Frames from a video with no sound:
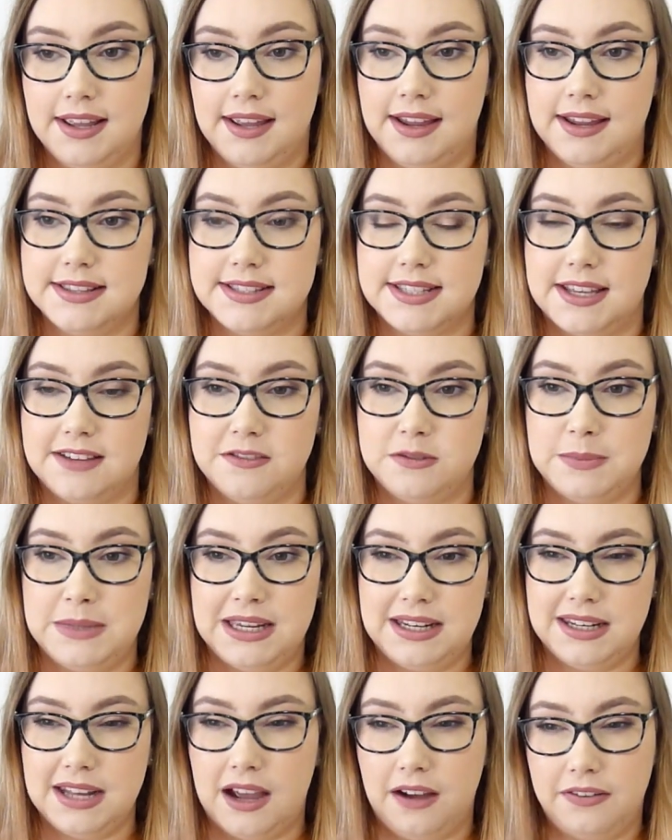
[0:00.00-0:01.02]
It gives me
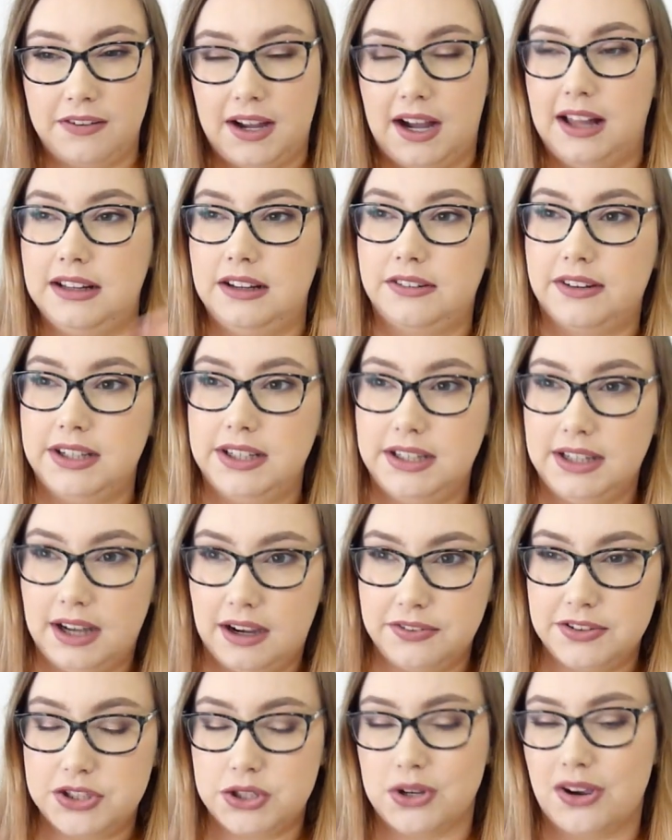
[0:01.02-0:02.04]
enough colour,
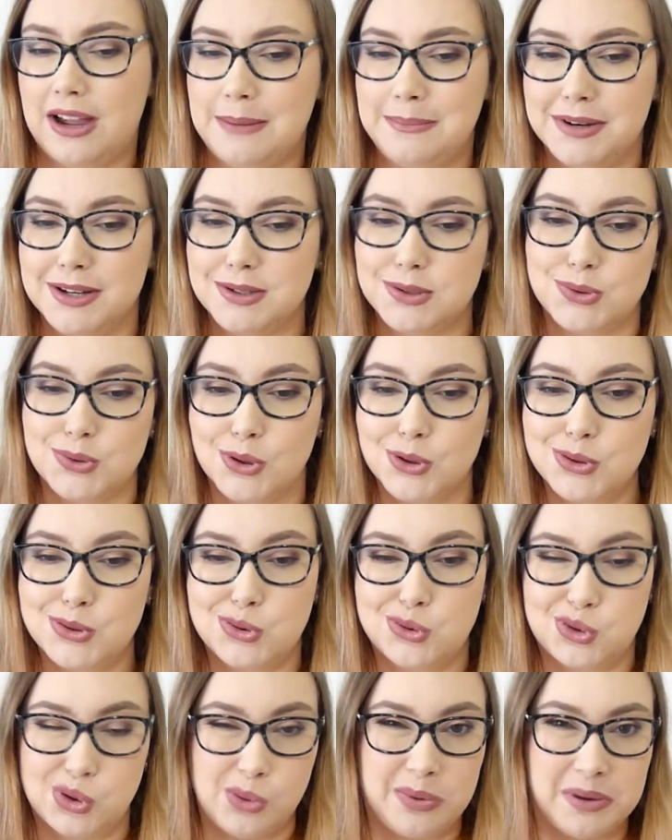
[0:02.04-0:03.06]
enough shine, but it's not
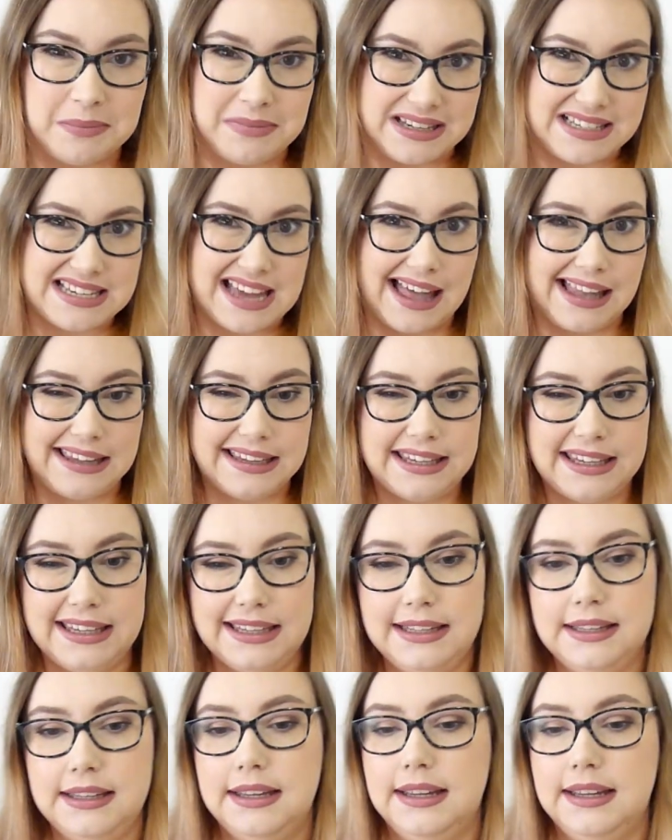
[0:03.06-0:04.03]
super metallic-y.